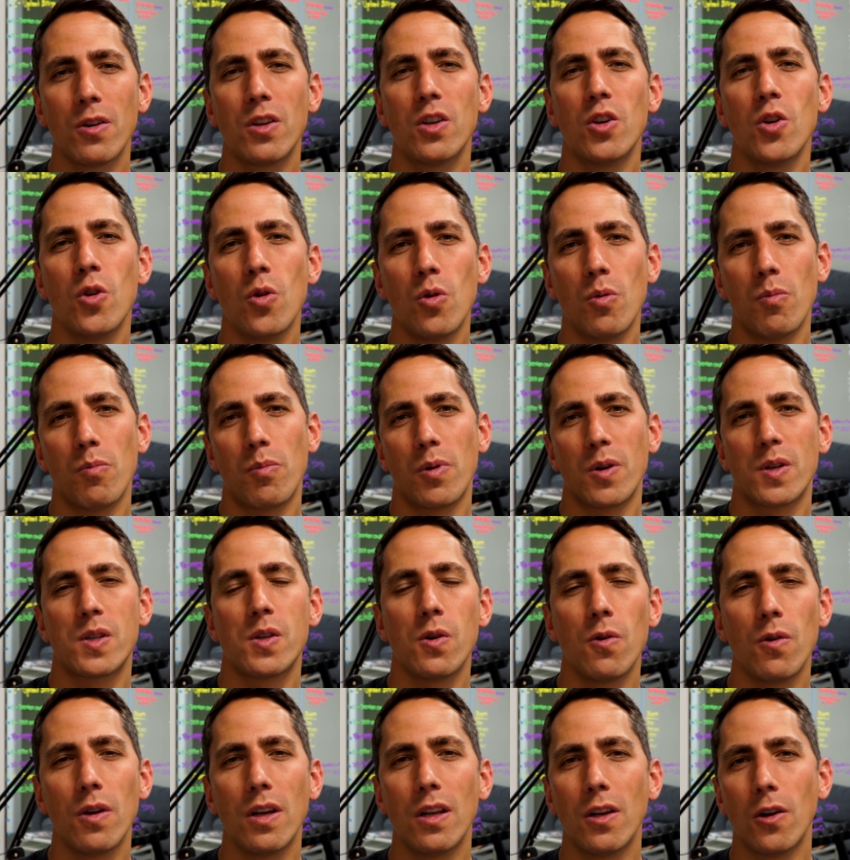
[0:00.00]
are you
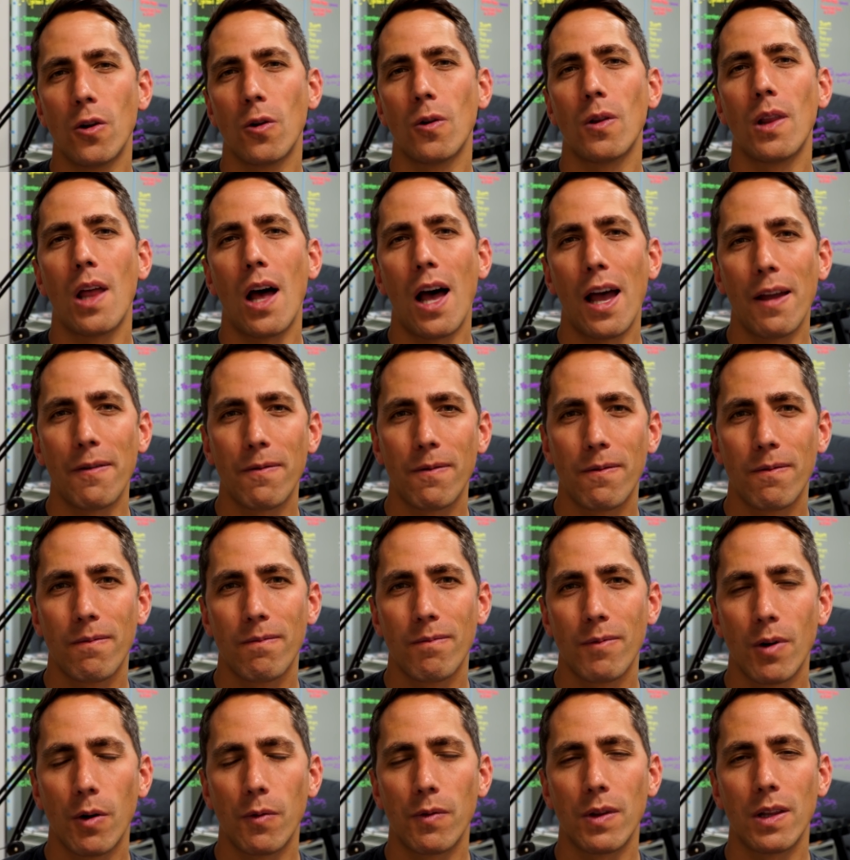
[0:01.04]
pursuing in your life
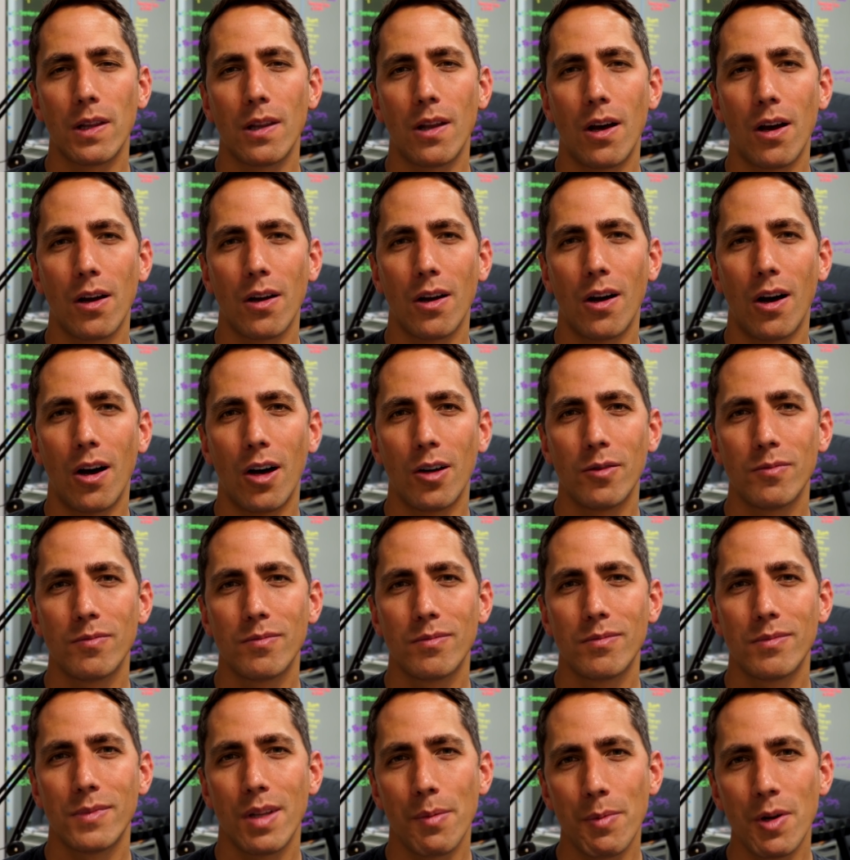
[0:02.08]
over the long haul?
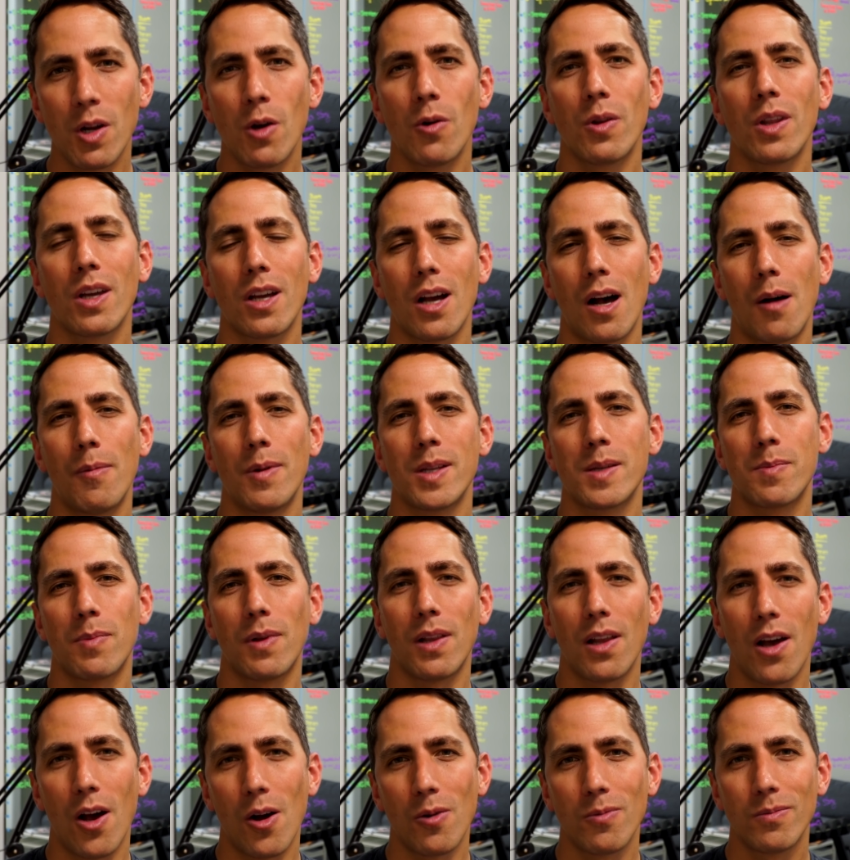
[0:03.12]
Let me know in the comments
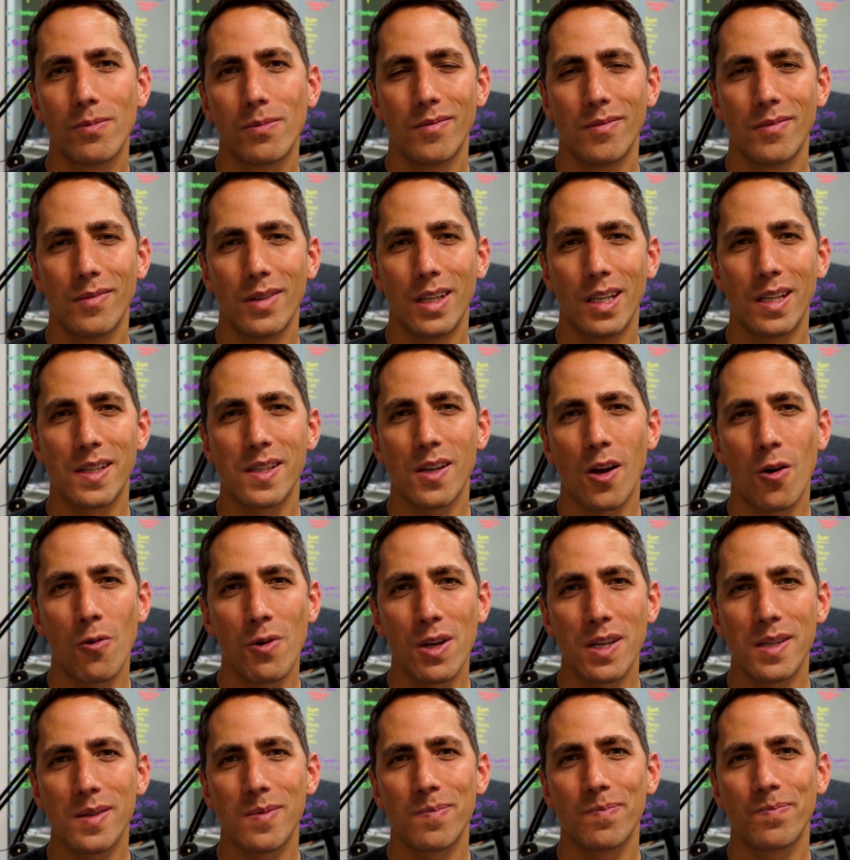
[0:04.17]
below. And as
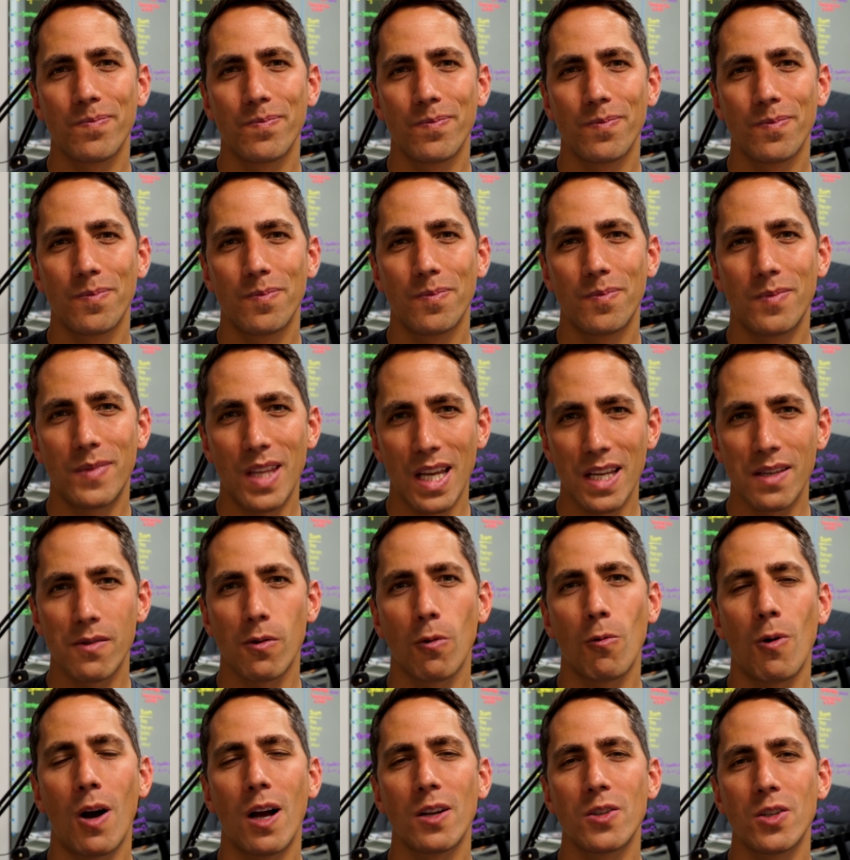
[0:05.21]
always, thanks
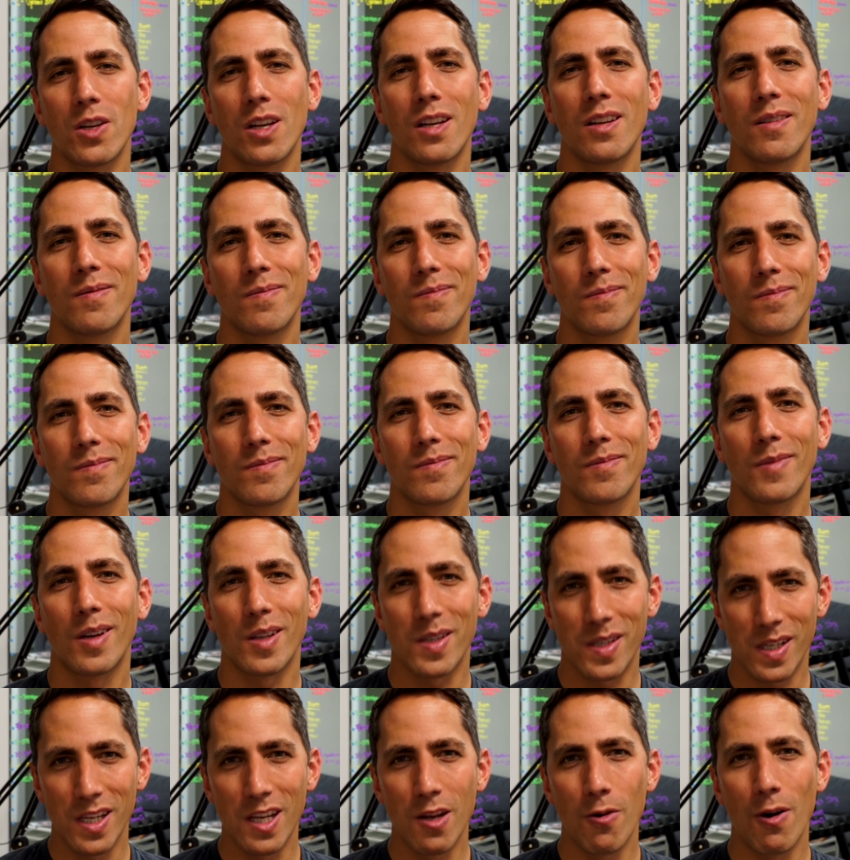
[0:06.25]
for watching. I'll
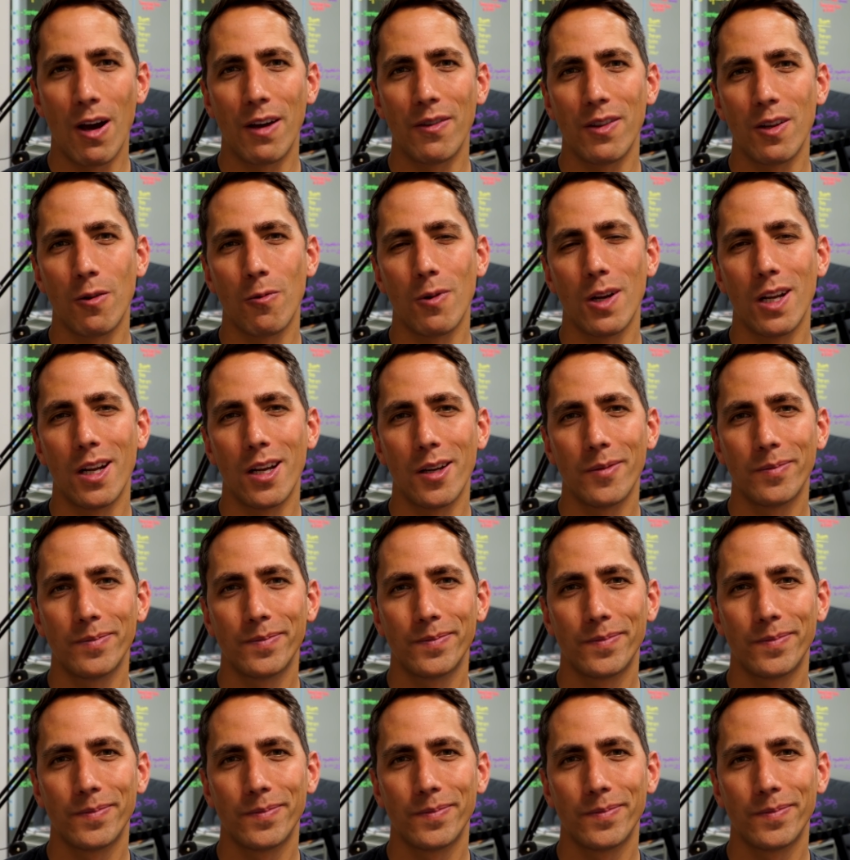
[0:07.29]
see you out in the arena.